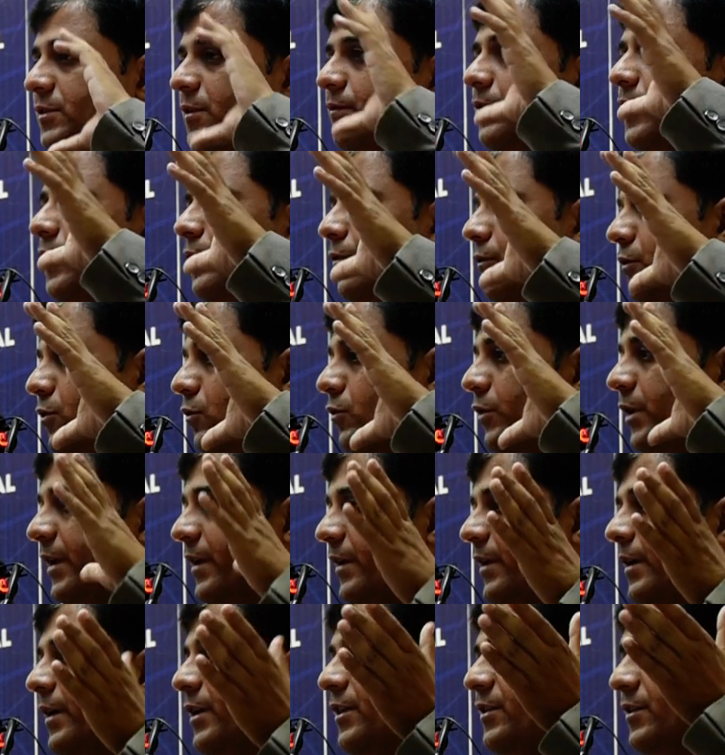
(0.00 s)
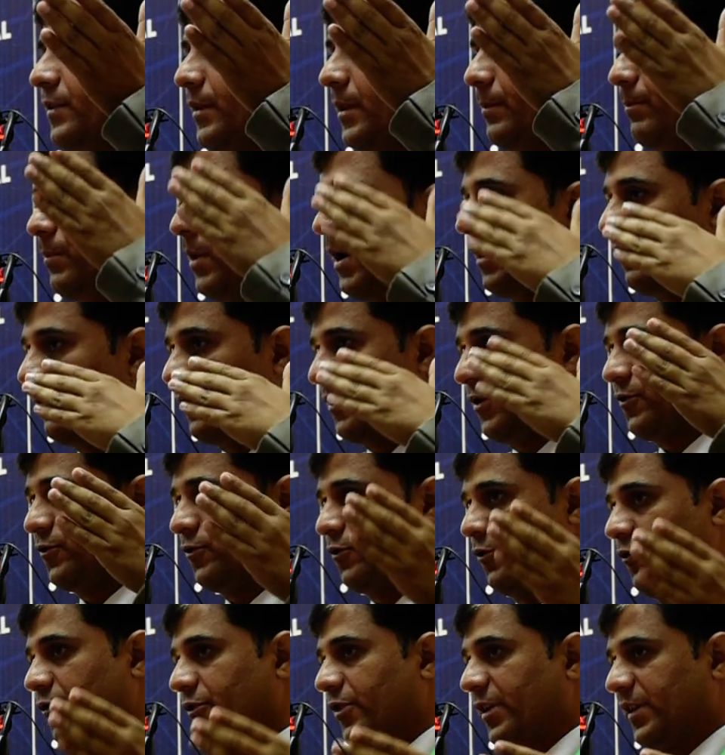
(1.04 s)
of the view that the powers
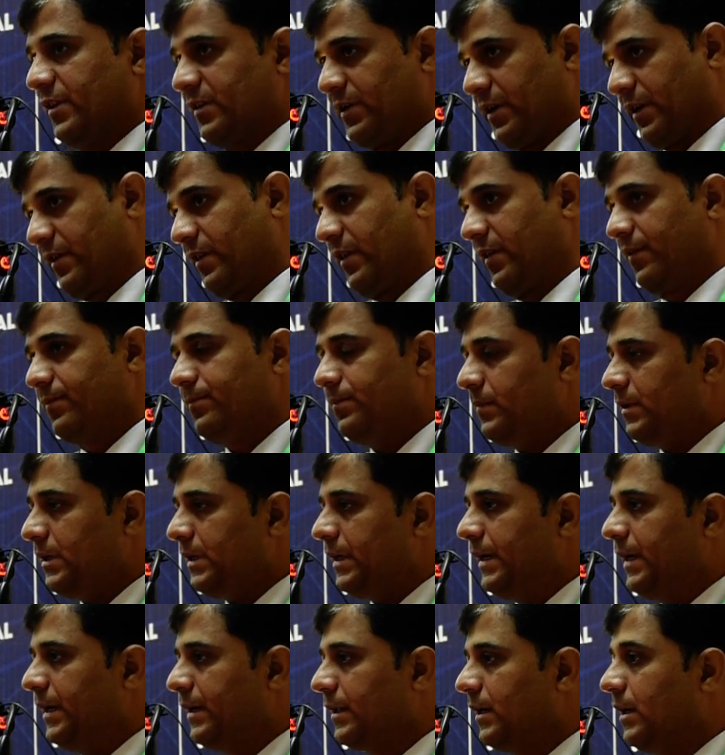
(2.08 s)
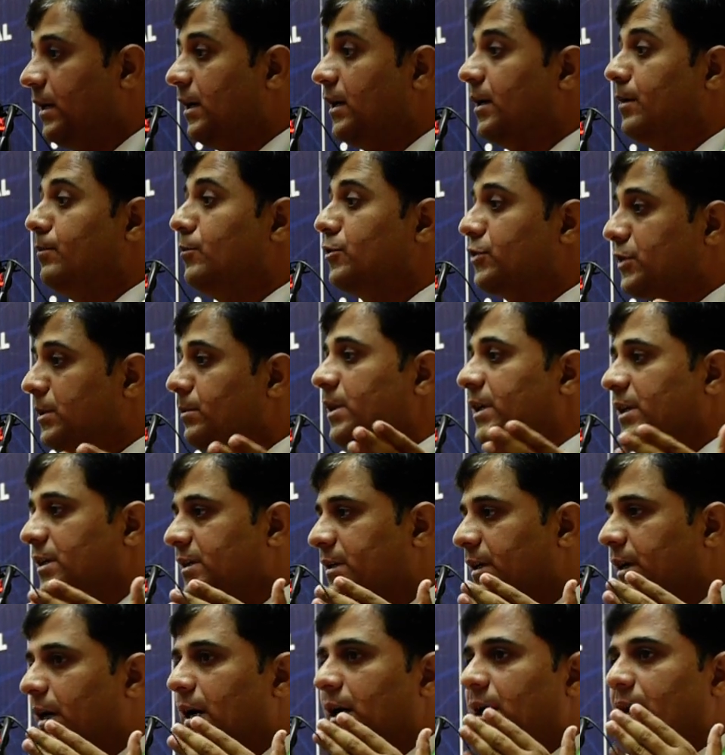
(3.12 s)
should rest at Muslim
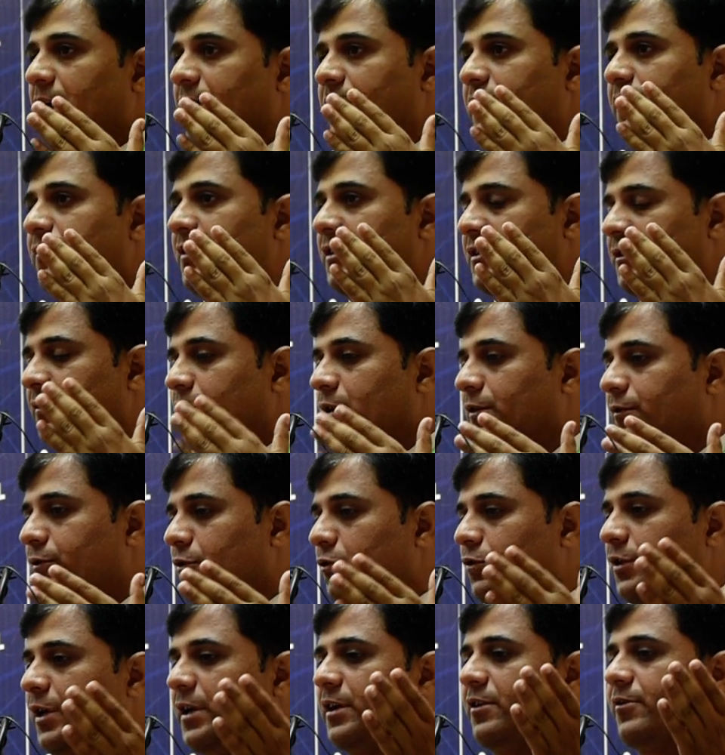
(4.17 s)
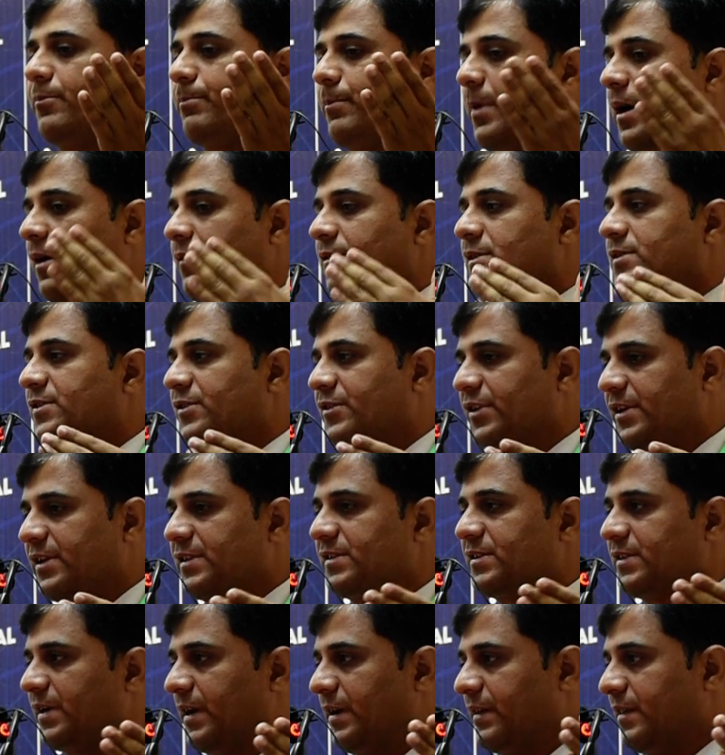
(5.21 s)
League was of the view that powers
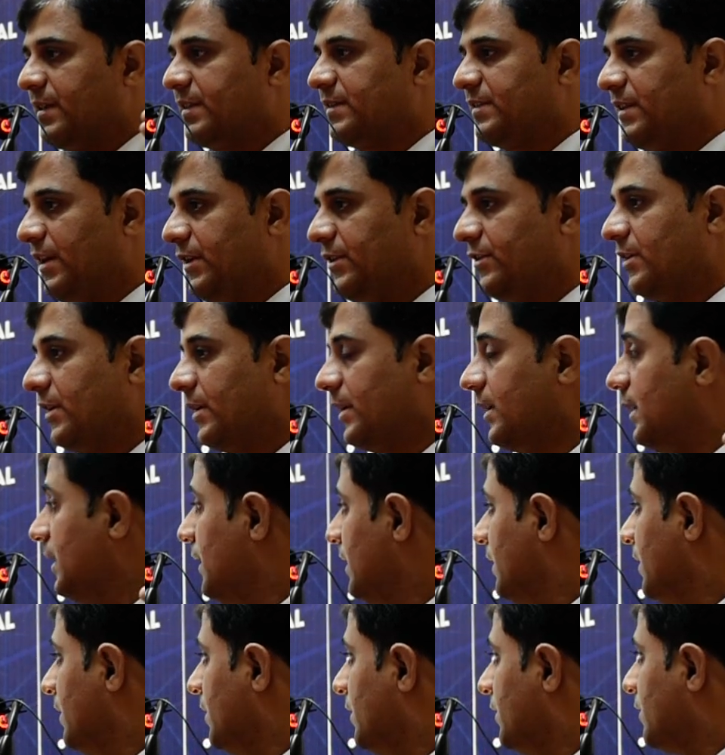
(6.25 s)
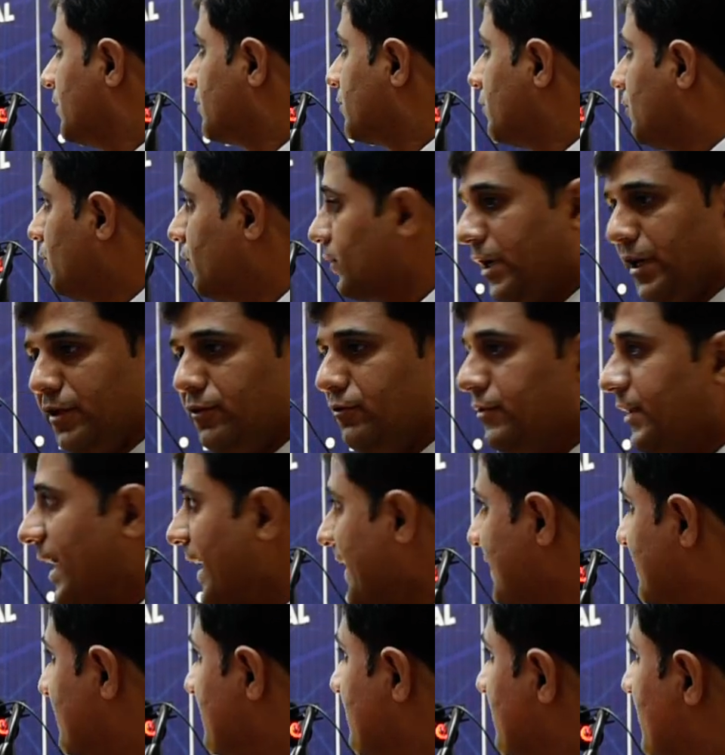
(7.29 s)
rest at the center. So can you
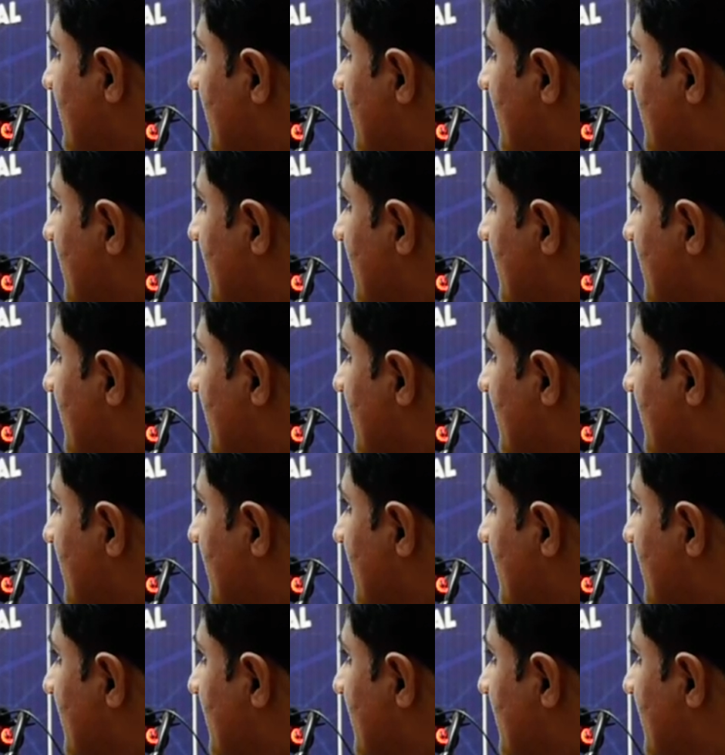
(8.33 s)
next?